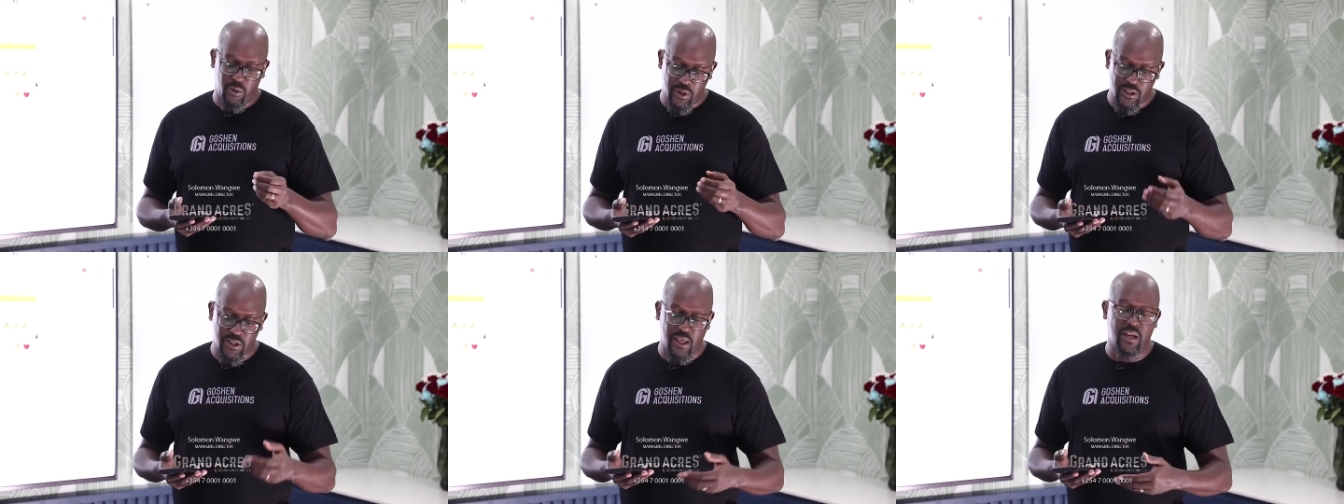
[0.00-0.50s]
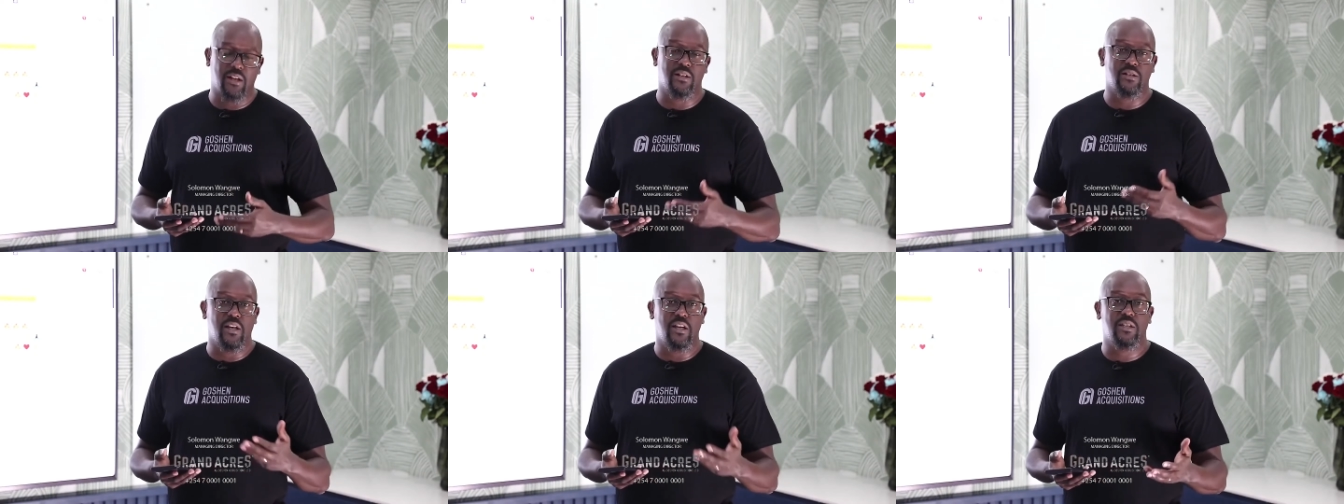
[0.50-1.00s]
which they can
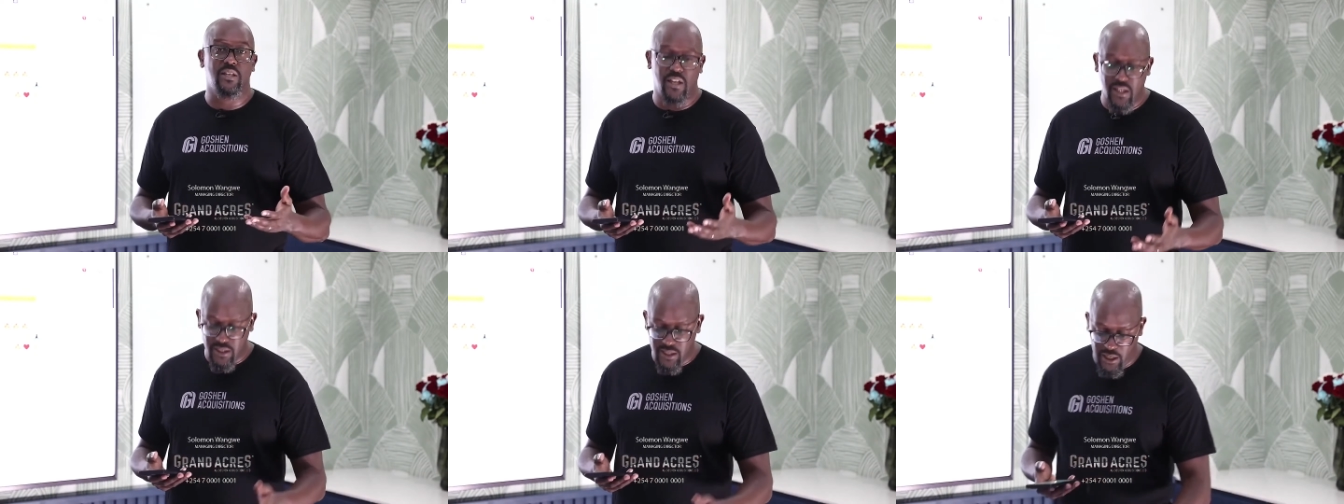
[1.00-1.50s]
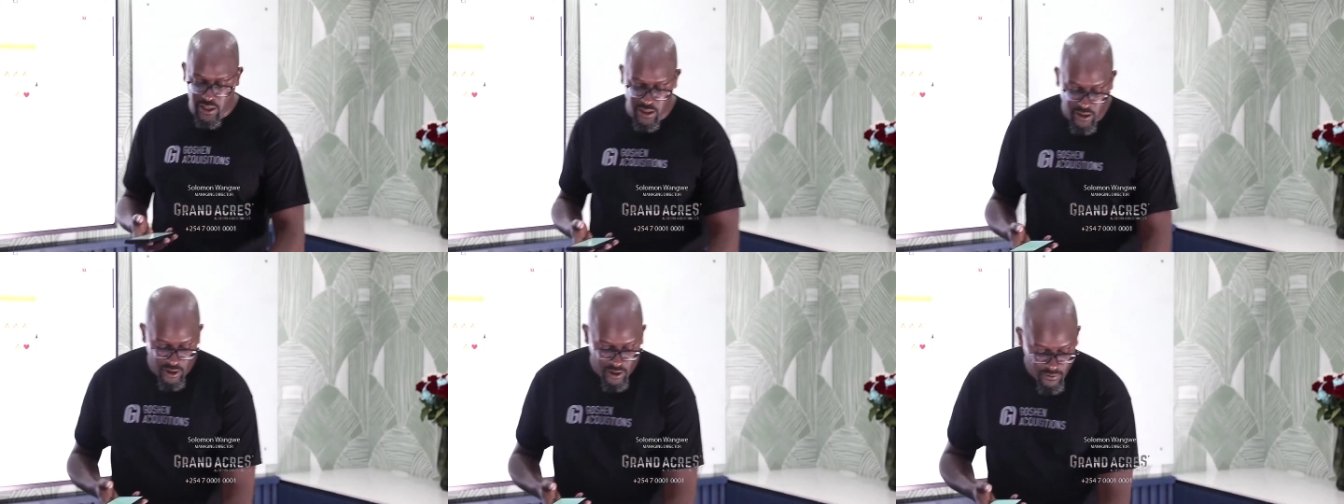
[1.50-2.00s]
trace
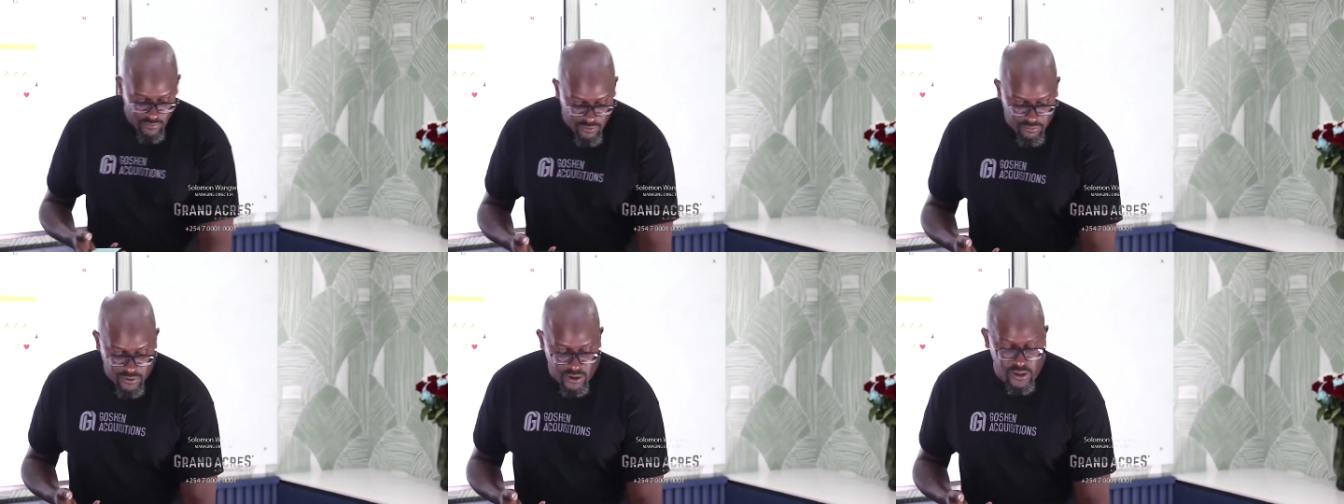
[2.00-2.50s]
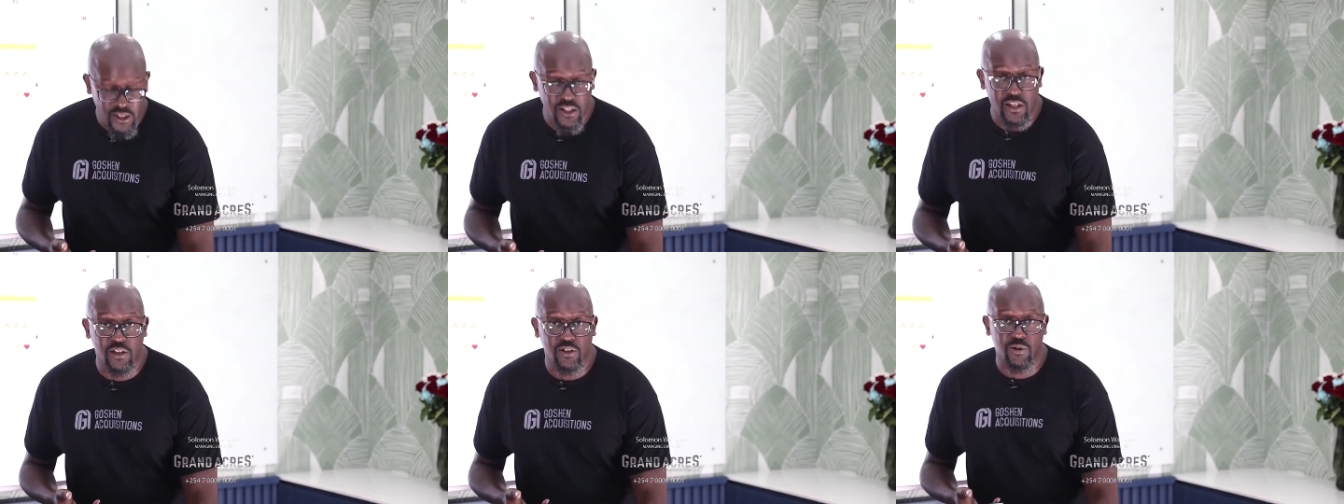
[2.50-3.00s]
easily from the
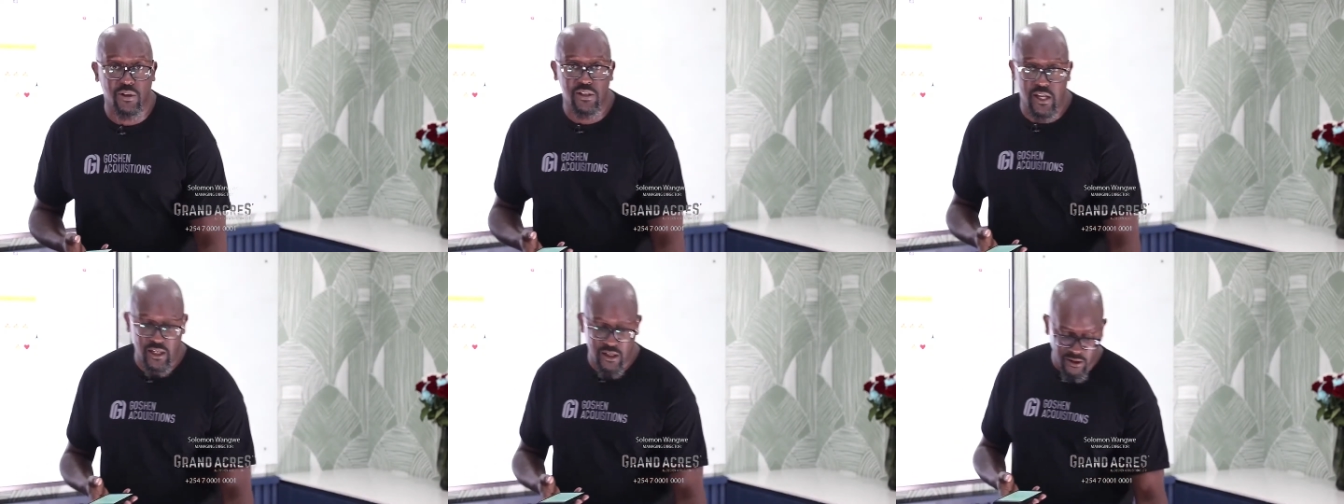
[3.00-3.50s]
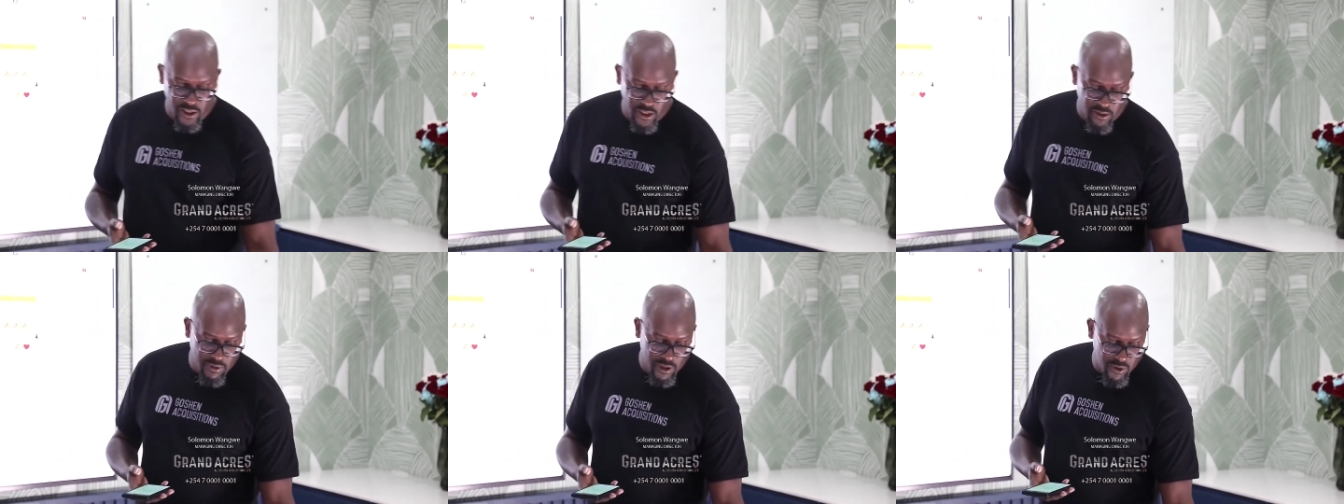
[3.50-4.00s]
details on the title
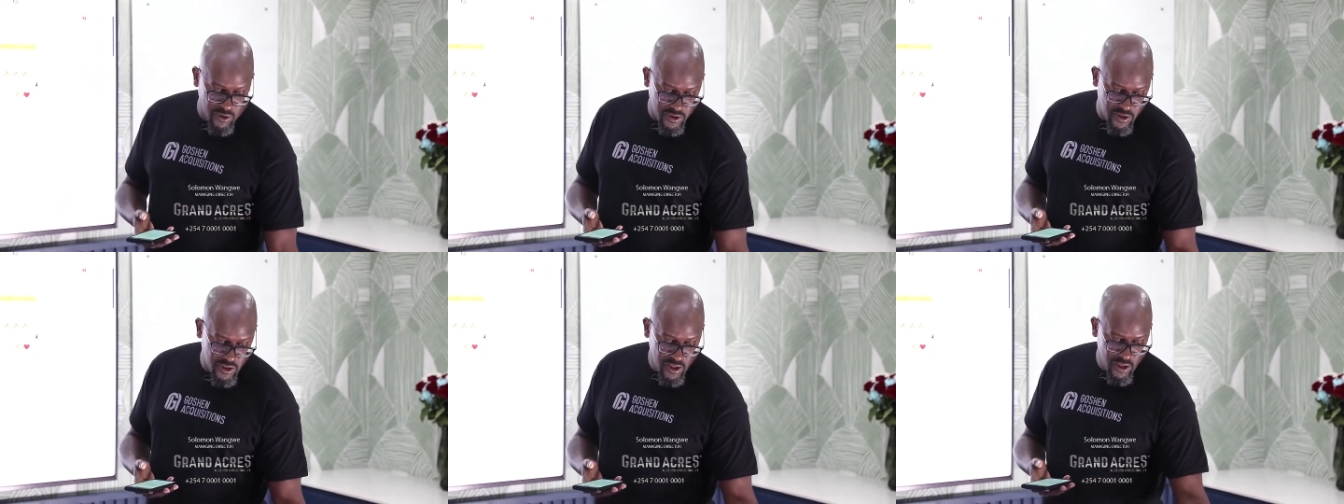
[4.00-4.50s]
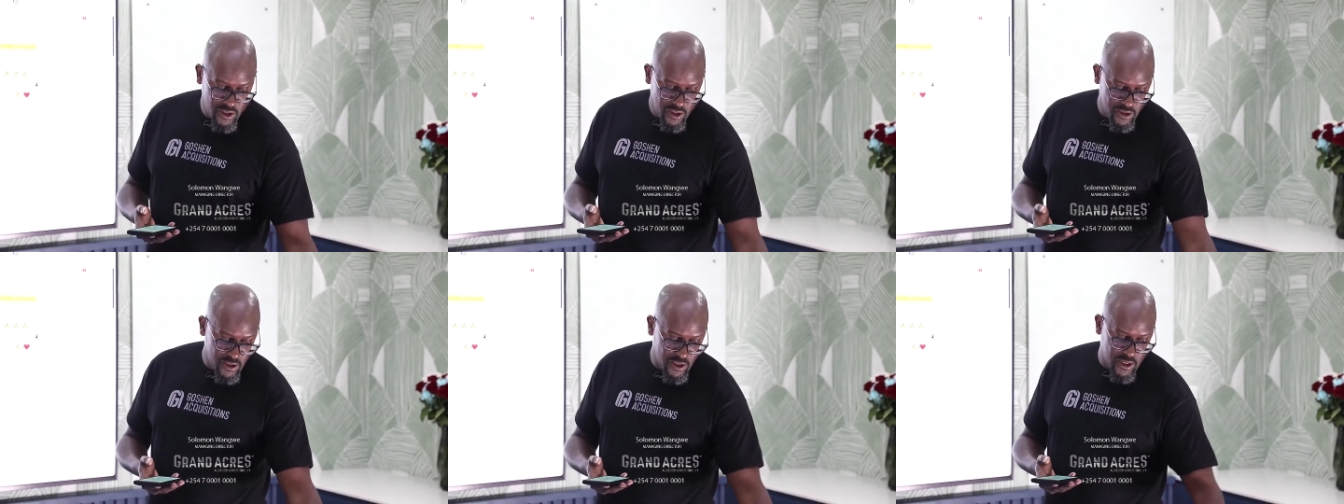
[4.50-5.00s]
deed because
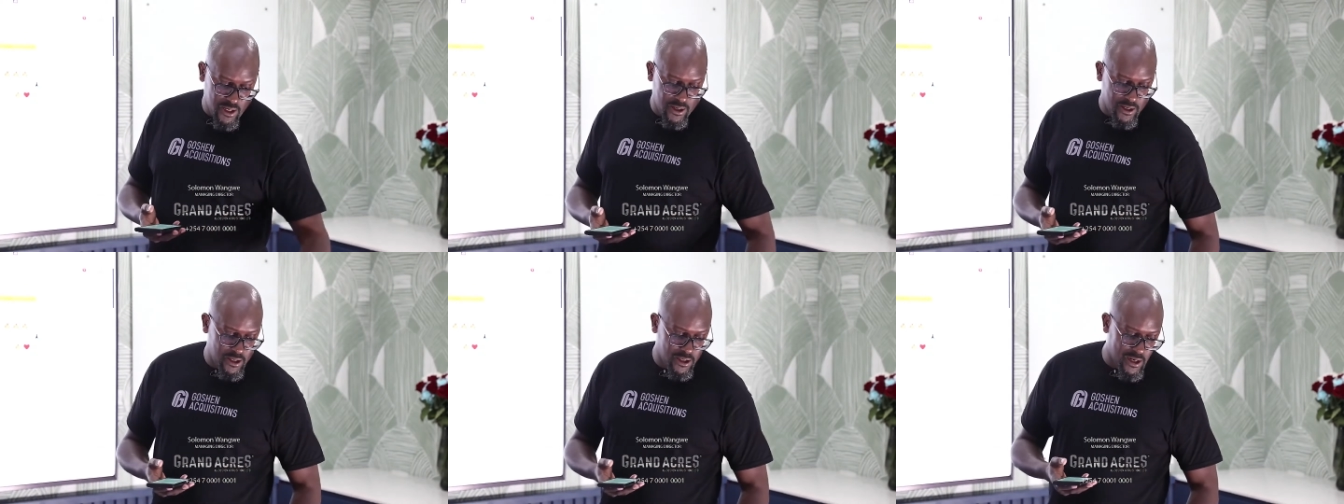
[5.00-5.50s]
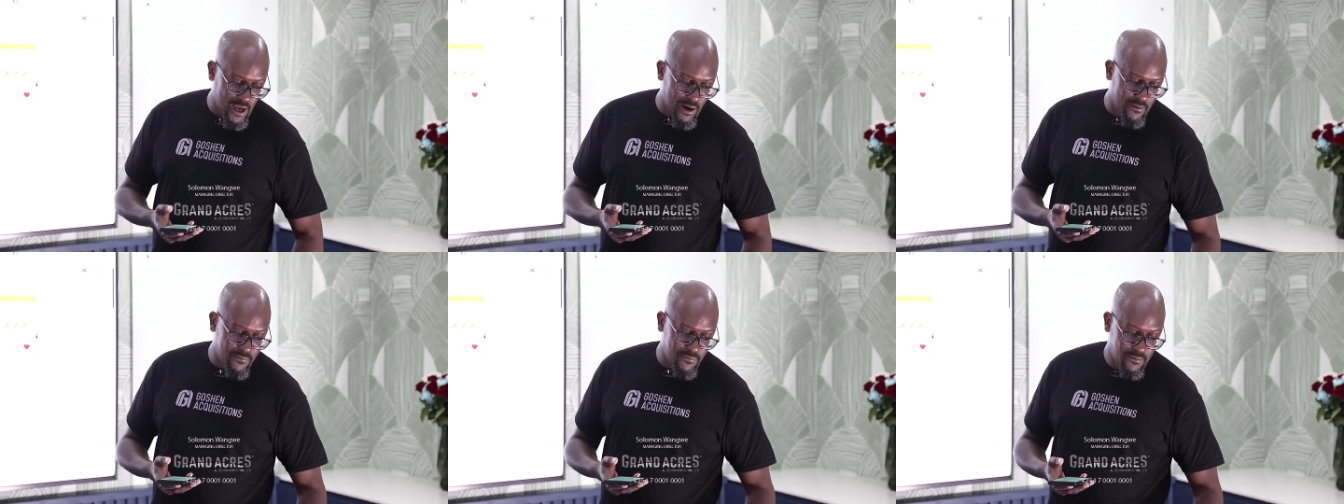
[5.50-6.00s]
uh, it'll
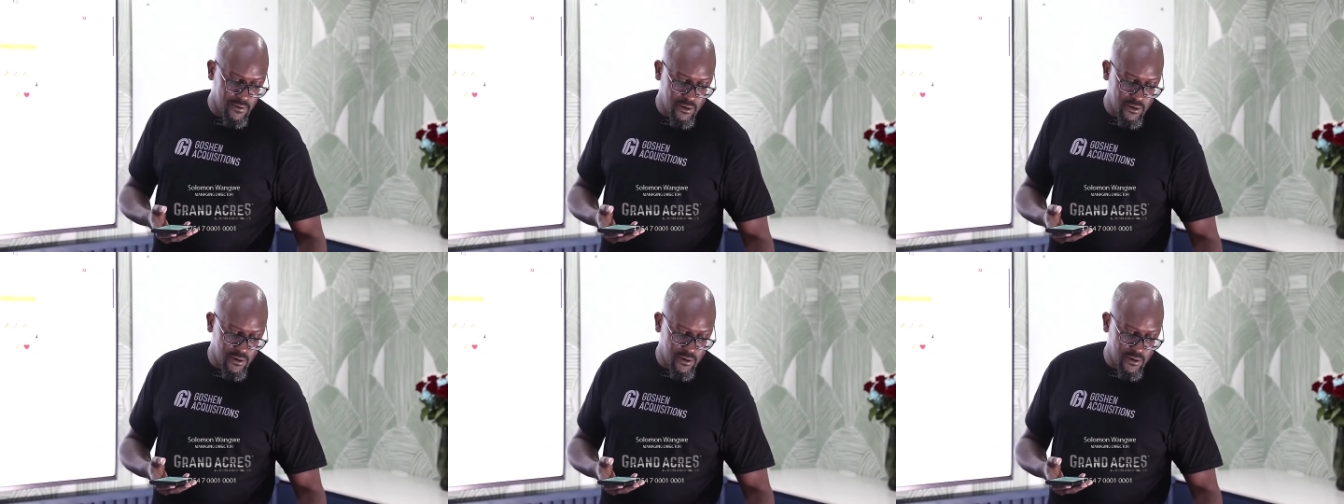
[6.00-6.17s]
have